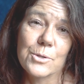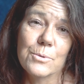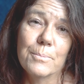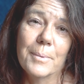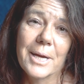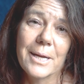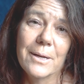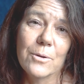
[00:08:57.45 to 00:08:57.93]
You
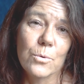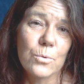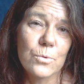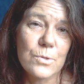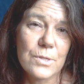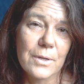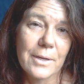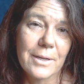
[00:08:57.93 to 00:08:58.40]
may
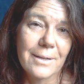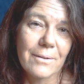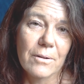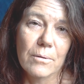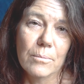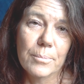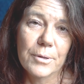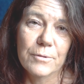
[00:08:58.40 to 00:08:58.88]
also get a
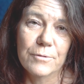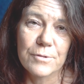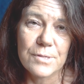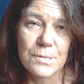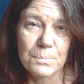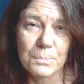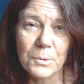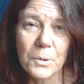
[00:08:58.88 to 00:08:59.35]
little bit of a
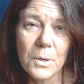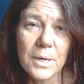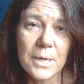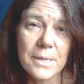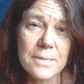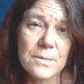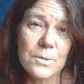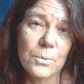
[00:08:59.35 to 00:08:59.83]

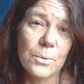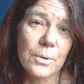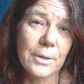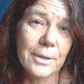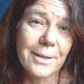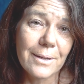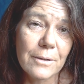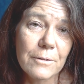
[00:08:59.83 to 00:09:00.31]
surprise or
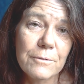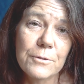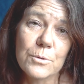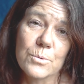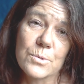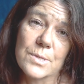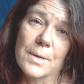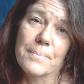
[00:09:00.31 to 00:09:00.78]
a gift
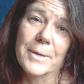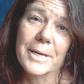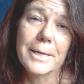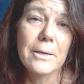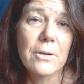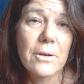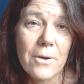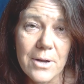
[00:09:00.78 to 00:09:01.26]
or
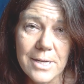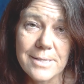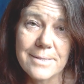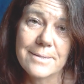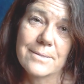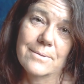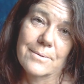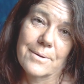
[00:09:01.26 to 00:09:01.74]
something
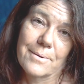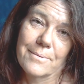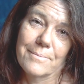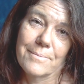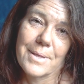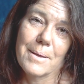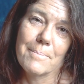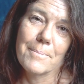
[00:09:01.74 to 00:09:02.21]
nice
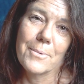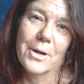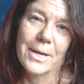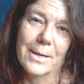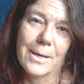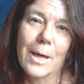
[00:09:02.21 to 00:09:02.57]
that might